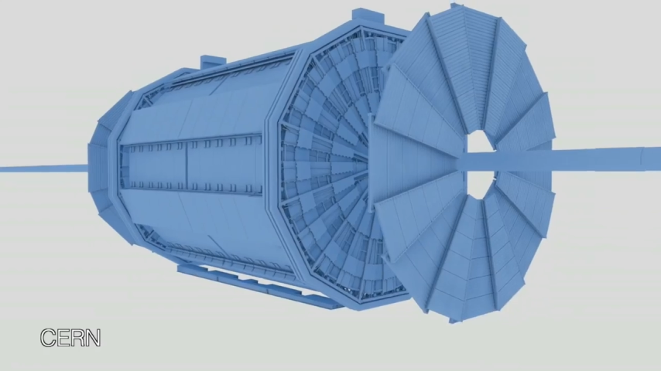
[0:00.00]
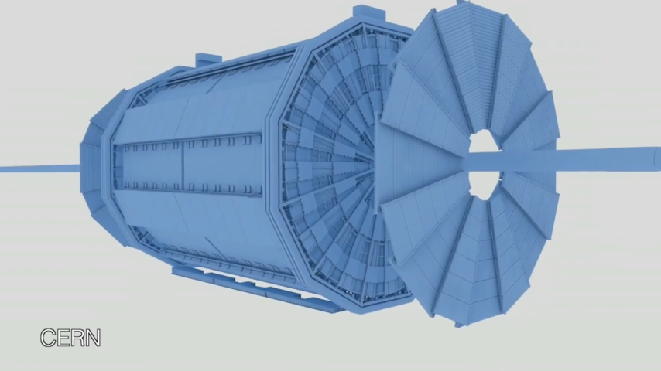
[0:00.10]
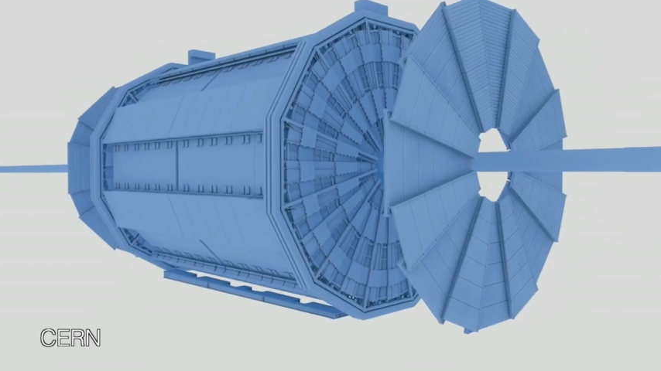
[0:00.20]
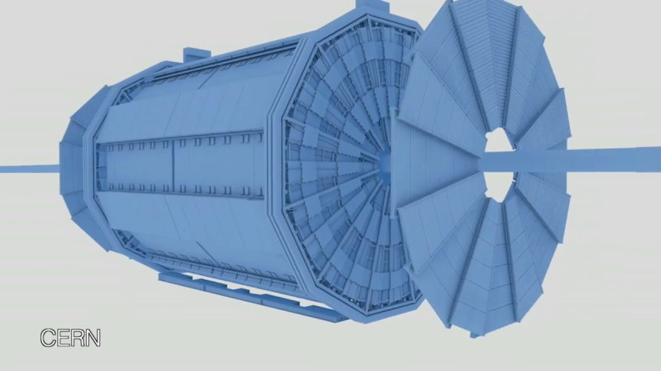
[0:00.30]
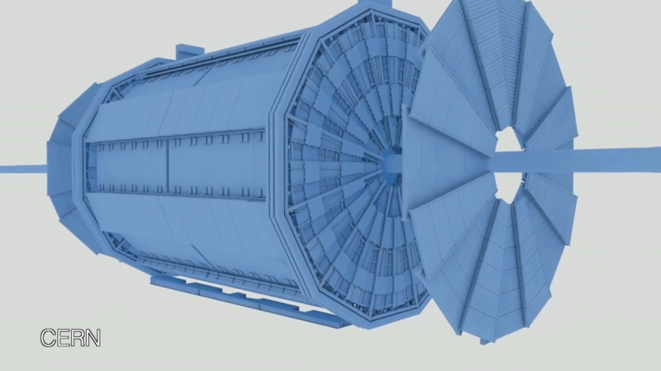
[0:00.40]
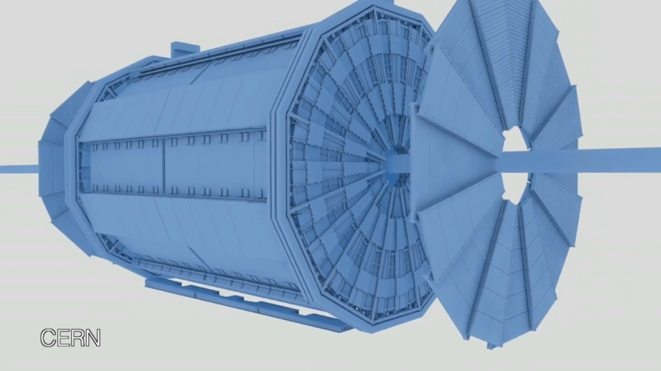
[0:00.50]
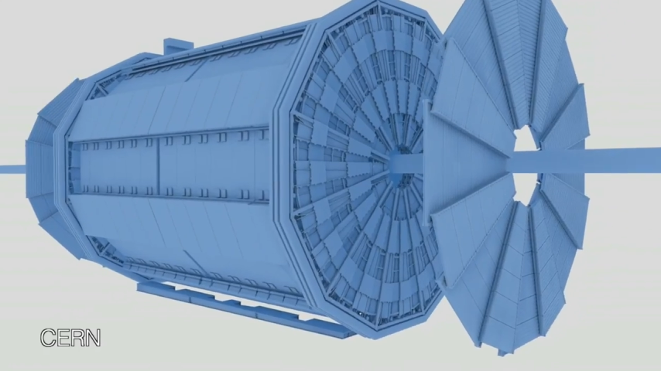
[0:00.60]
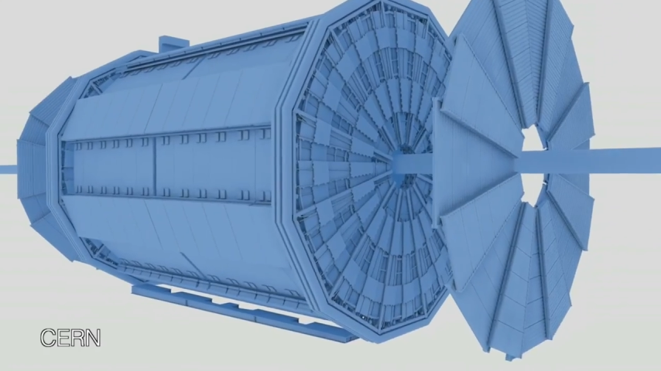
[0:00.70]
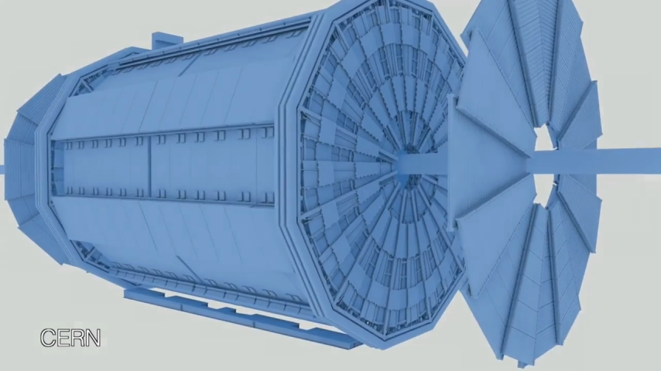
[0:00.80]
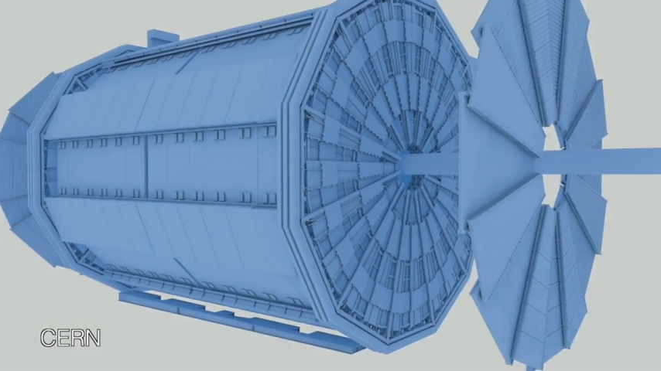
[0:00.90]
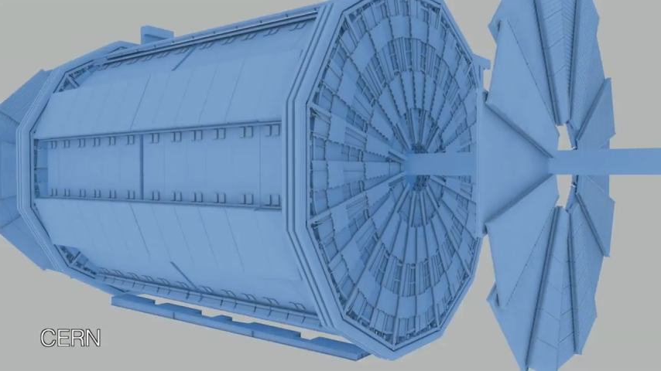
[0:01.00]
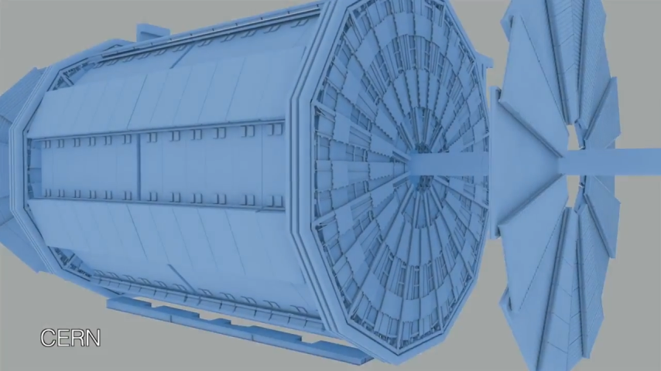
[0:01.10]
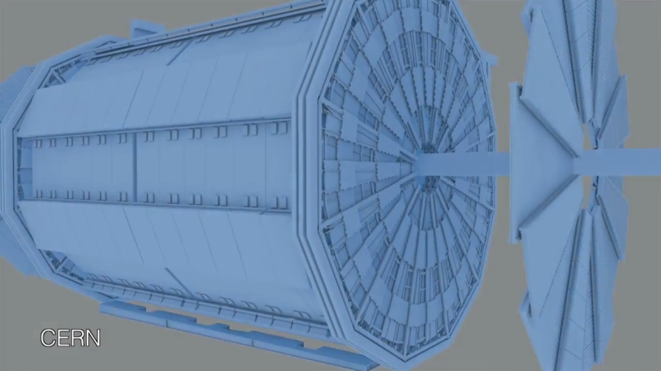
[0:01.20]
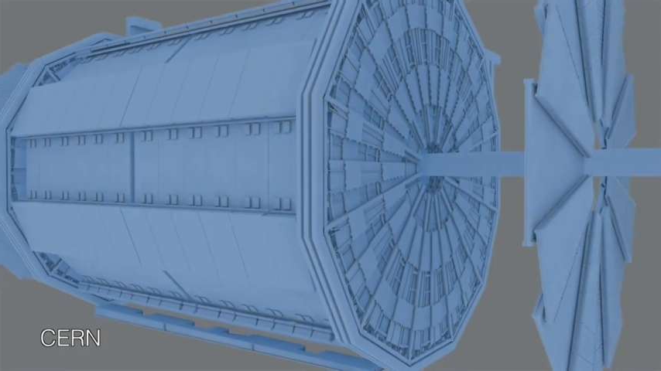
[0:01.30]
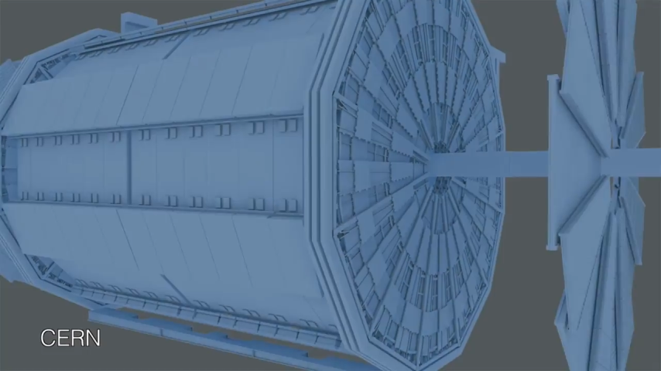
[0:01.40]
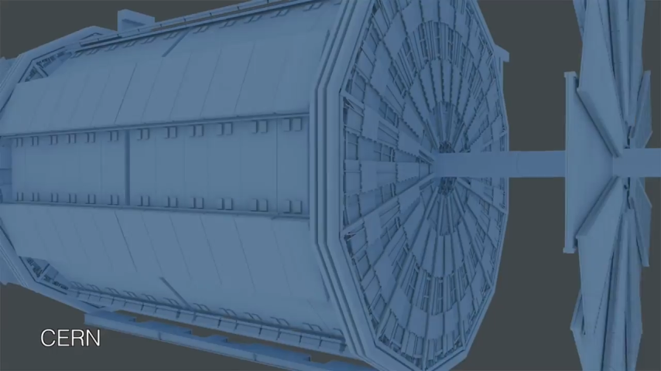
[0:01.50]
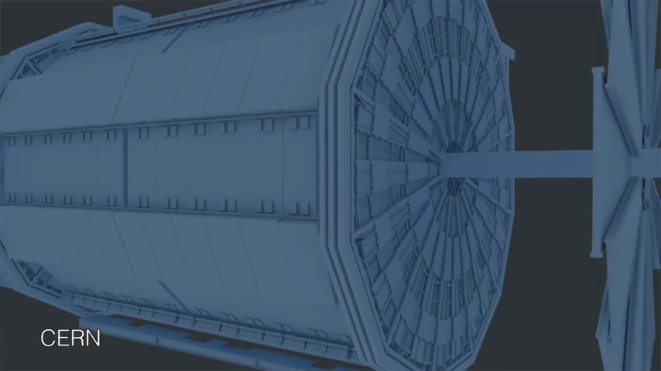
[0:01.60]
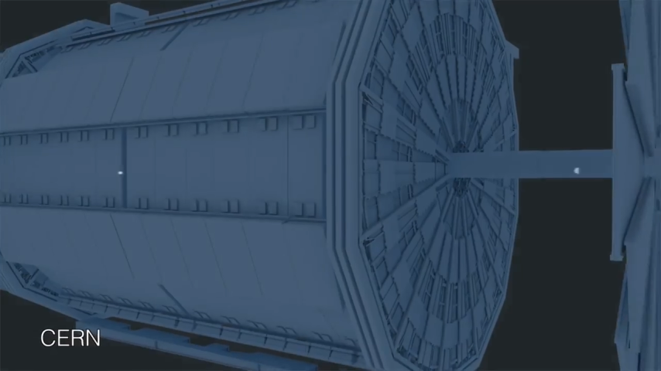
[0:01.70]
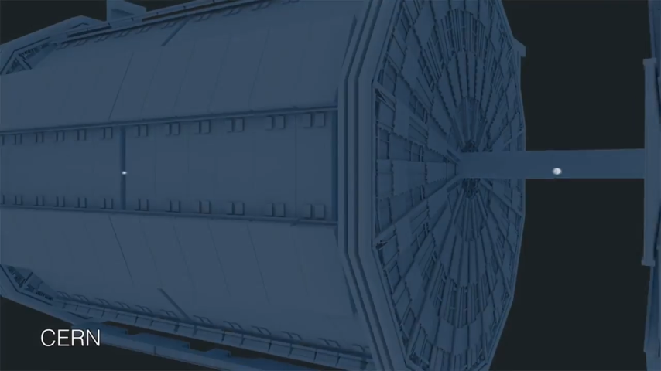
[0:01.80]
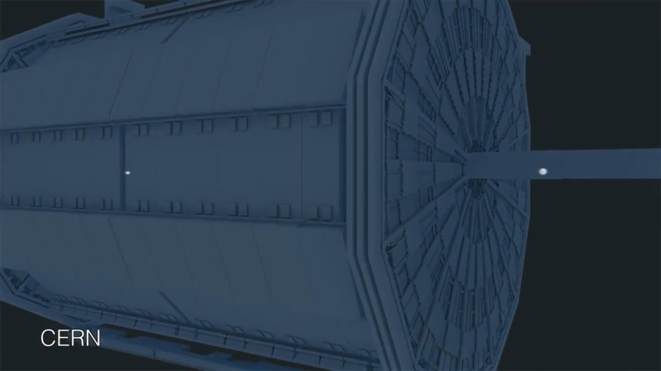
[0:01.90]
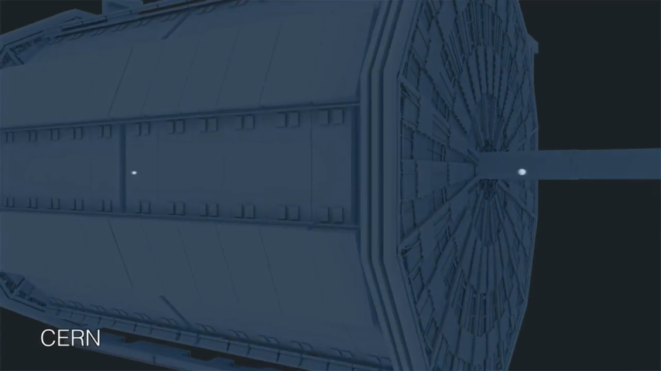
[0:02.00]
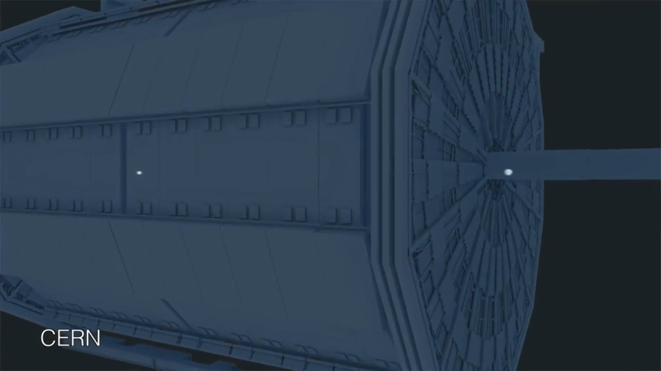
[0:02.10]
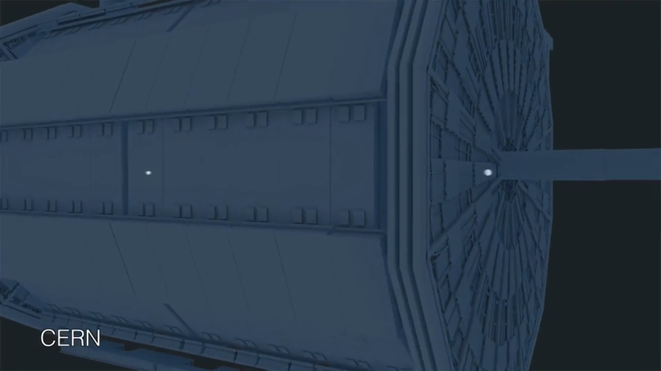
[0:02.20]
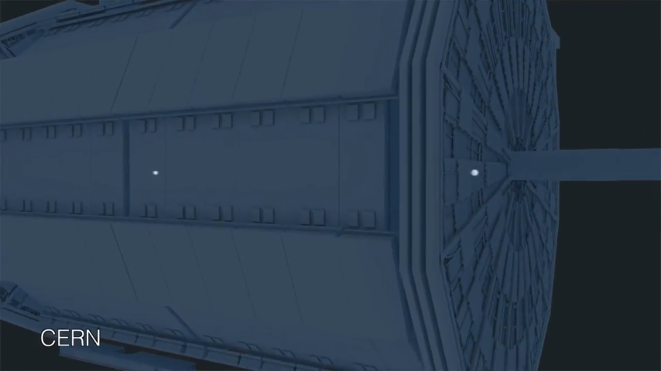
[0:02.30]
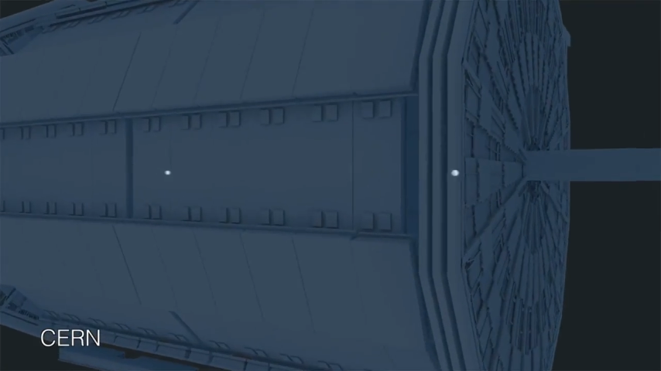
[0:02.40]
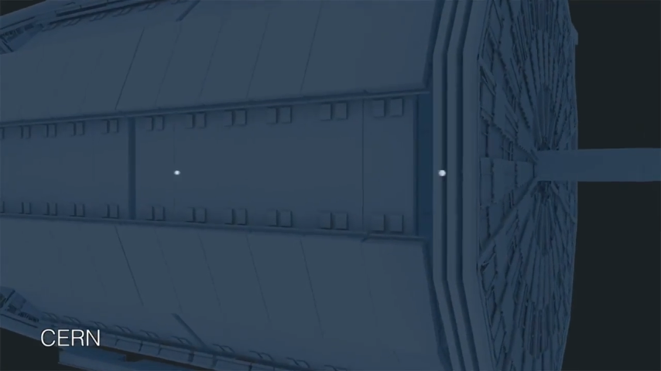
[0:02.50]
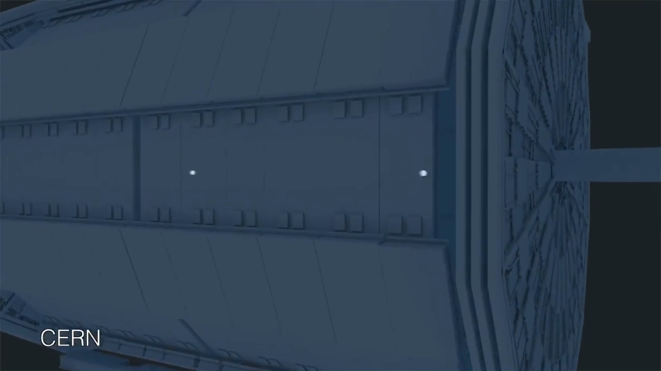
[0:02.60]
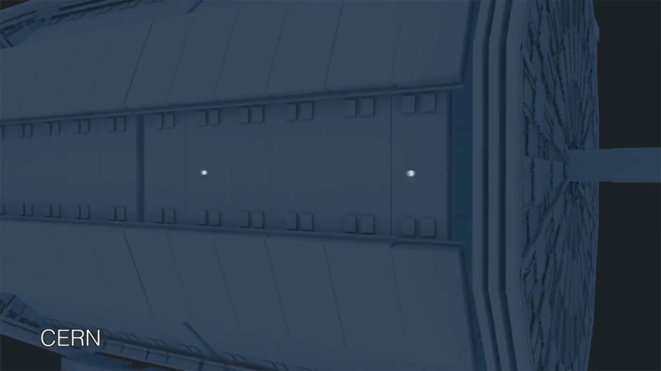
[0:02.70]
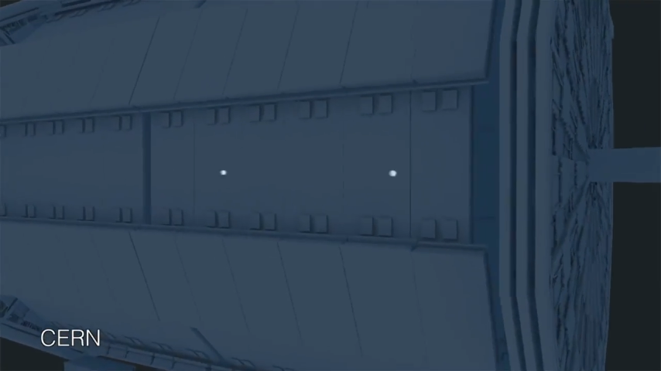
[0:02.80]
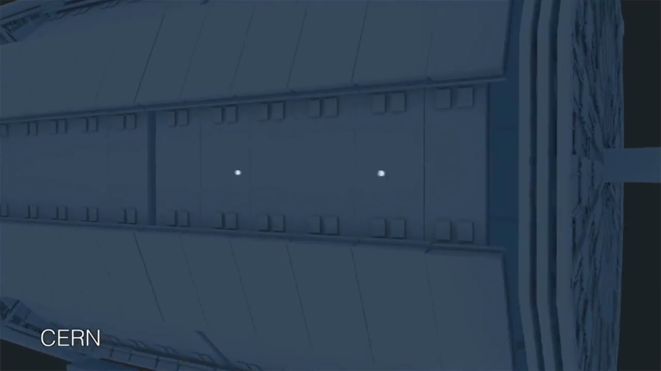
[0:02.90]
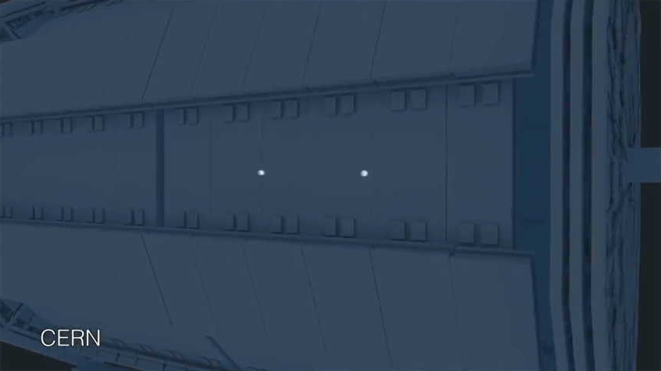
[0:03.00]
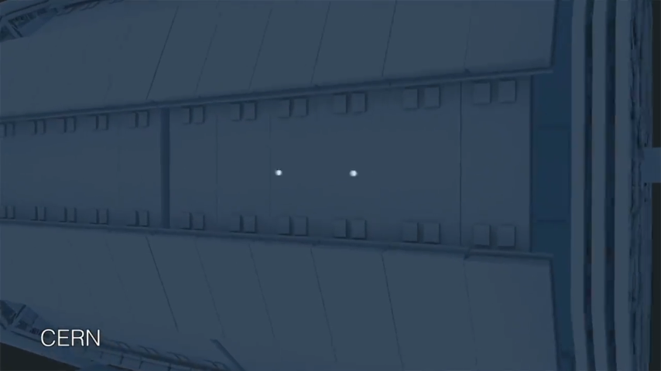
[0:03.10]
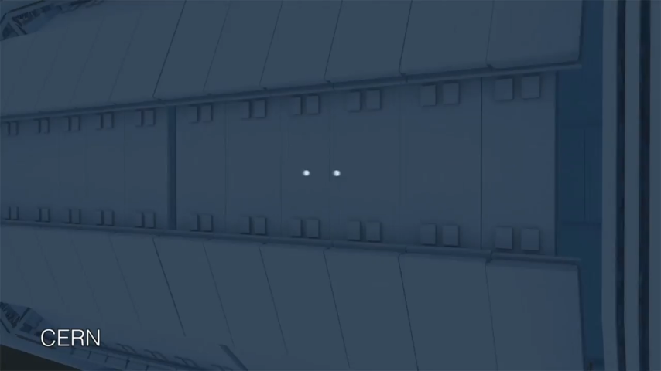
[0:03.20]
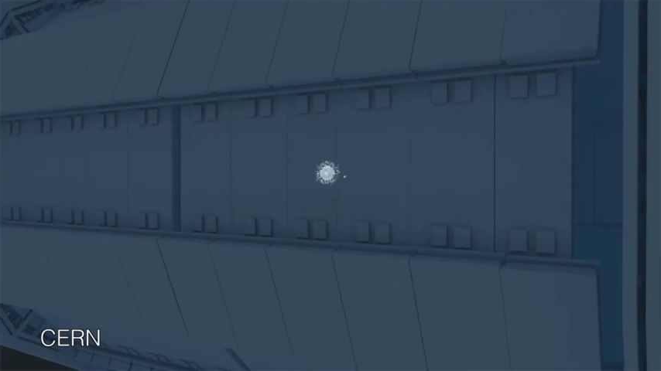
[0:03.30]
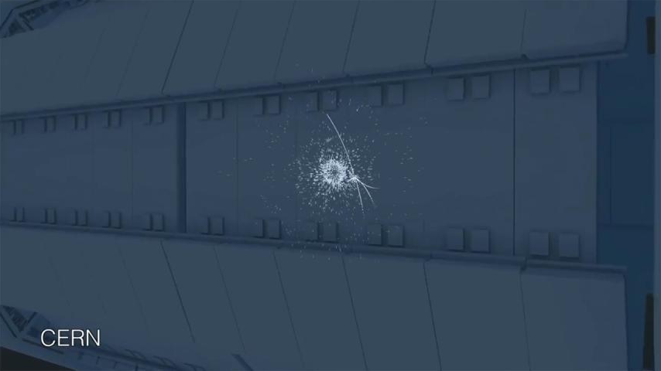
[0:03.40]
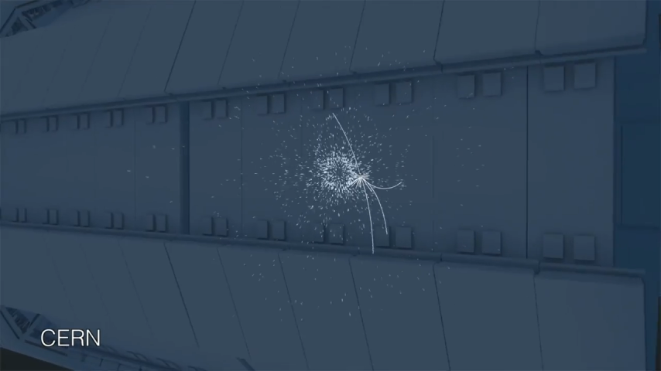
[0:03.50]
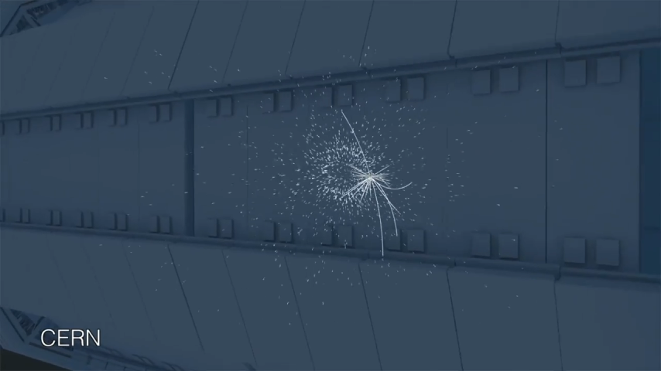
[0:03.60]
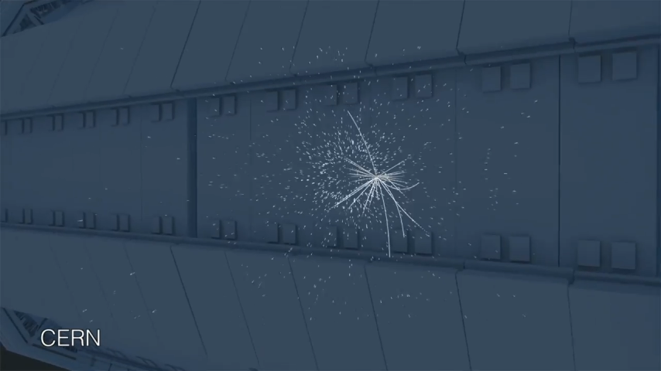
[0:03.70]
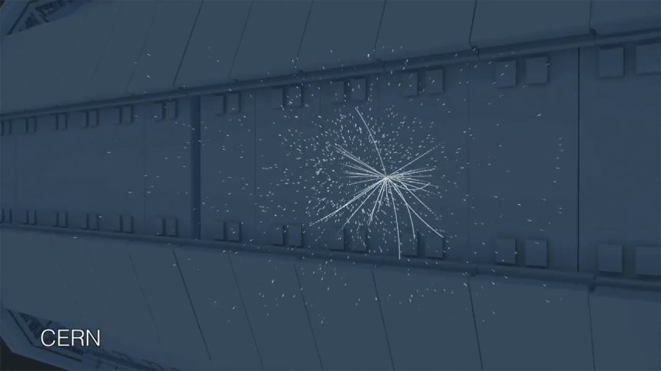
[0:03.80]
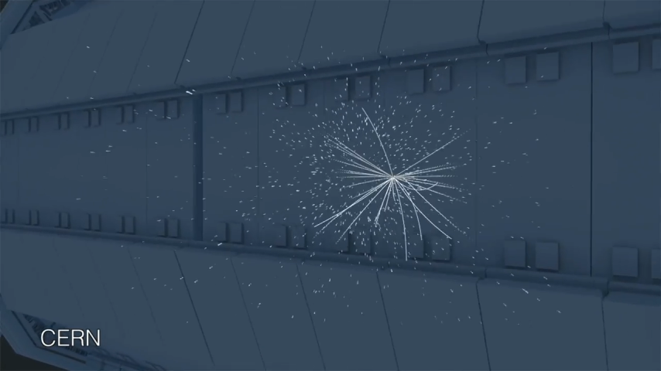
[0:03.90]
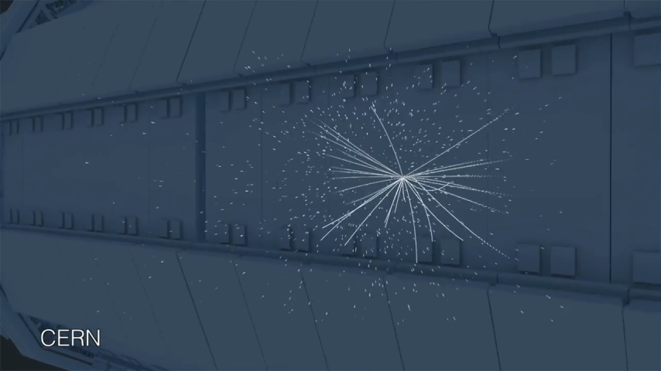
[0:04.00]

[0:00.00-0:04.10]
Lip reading: (no speaker visible)